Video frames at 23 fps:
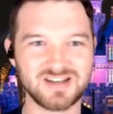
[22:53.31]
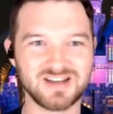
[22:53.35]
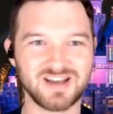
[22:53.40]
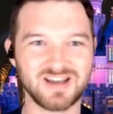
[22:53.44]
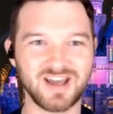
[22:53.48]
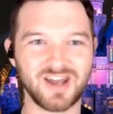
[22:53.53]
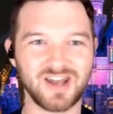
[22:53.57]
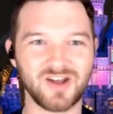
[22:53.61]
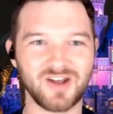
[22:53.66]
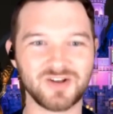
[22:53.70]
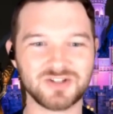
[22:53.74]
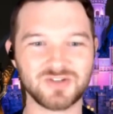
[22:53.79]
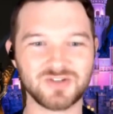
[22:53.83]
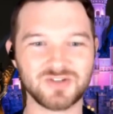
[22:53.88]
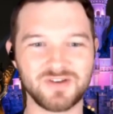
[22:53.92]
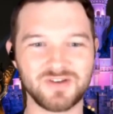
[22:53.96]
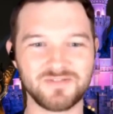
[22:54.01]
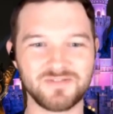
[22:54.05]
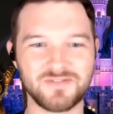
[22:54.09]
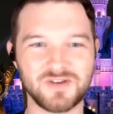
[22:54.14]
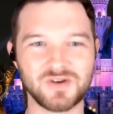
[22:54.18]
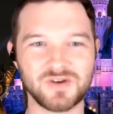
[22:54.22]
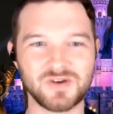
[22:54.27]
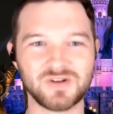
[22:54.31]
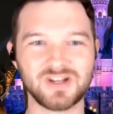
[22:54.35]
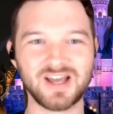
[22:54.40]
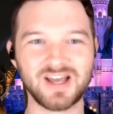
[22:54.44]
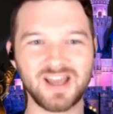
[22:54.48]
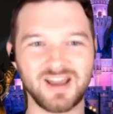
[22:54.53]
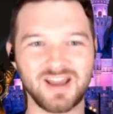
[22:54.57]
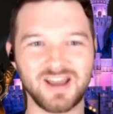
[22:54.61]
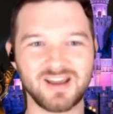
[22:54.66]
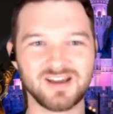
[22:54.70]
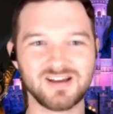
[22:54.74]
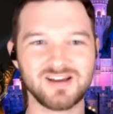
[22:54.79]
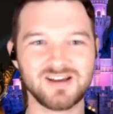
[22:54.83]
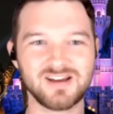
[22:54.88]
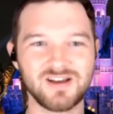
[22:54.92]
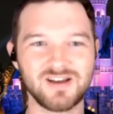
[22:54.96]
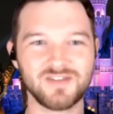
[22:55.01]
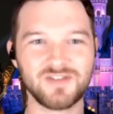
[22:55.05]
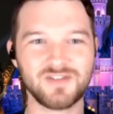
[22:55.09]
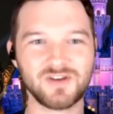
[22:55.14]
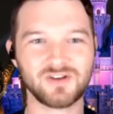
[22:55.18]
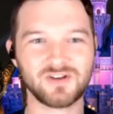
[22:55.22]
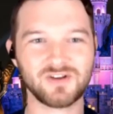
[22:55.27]
And also, I feel like
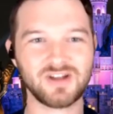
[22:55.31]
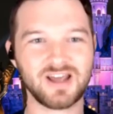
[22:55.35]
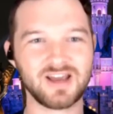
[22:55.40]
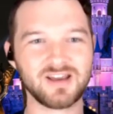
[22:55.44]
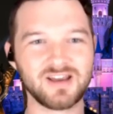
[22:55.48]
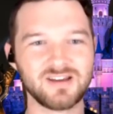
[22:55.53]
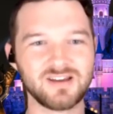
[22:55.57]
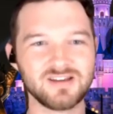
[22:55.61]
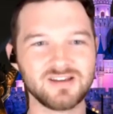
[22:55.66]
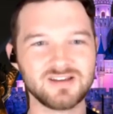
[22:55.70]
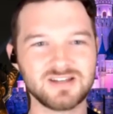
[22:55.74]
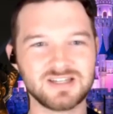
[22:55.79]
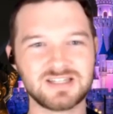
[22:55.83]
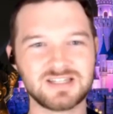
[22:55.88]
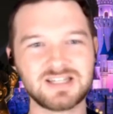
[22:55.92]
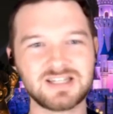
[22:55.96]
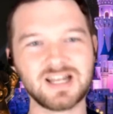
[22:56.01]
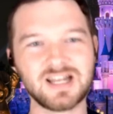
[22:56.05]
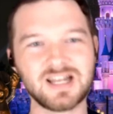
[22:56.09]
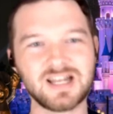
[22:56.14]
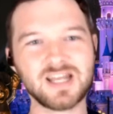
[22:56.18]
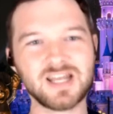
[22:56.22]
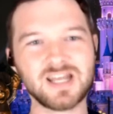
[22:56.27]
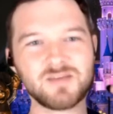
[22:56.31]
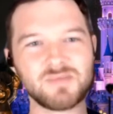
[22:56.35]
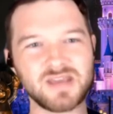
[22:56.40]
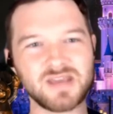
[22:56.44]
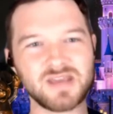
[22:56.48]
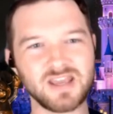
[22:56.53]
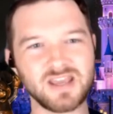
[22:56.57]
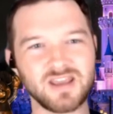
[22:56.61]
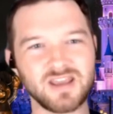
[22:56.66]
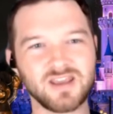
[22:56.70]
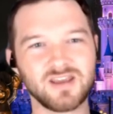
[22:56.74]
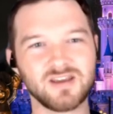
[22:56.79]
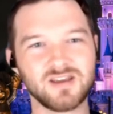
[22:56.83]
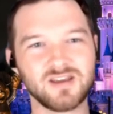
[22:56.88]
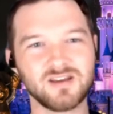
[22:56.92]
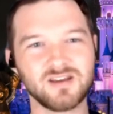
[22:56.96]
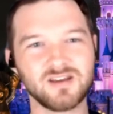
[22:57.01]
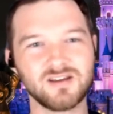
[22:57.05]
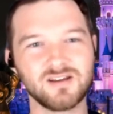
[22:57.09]
they're like, selling me